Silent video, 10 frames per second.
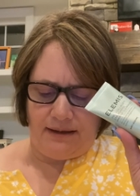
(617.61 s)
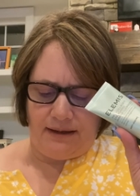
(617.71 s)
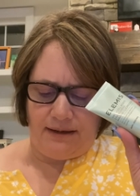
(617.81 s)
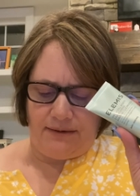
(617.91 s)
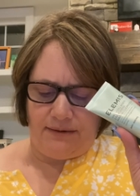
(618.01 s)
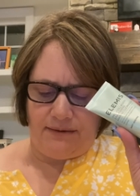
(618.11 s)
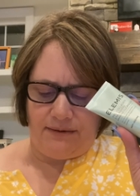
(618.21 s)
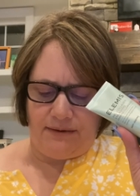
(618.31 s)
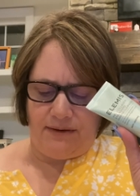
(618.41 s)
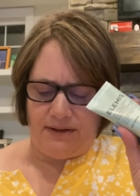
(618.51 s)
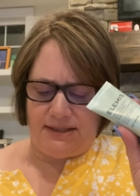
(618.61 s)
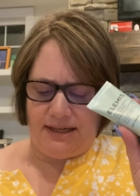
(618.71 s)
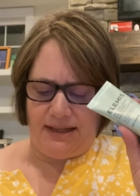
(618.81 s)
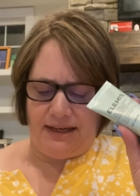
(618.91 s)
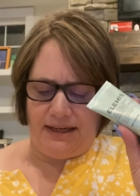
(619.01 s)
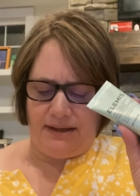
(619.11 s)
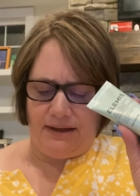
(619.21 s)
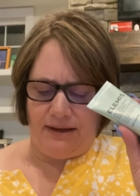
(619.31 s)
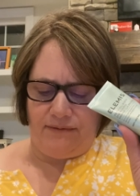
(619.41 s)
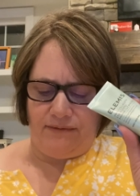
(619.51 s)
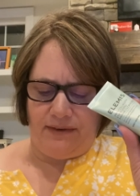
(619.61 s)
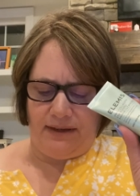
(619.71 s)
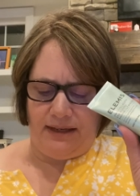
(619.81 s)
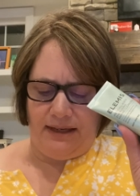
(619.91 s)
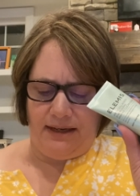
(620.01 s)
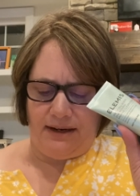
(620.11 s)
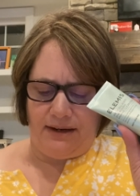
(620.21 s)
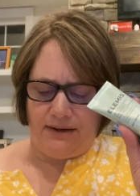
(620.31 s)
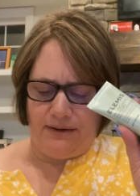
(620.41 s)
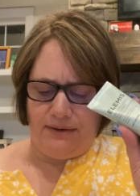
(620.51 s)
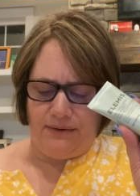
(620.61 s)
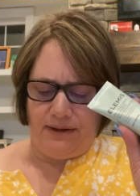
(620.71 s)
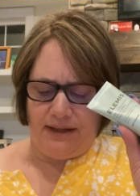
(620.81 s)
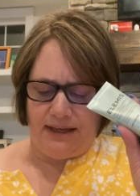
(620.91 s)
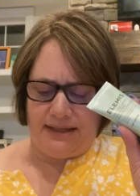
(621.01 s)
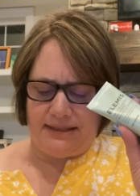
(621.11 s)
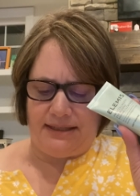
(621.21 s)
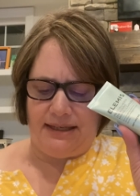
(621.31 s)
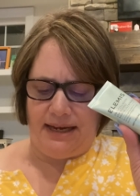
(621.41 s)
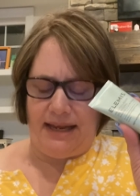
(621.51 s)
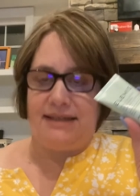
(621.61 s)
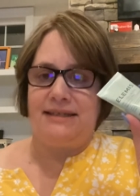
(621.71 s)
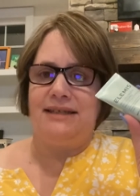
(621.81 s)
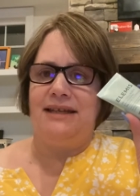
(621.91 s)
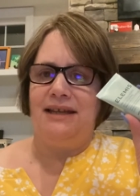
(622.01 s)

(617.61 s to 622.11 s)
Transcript: I don't know how to say that either. ferulic acid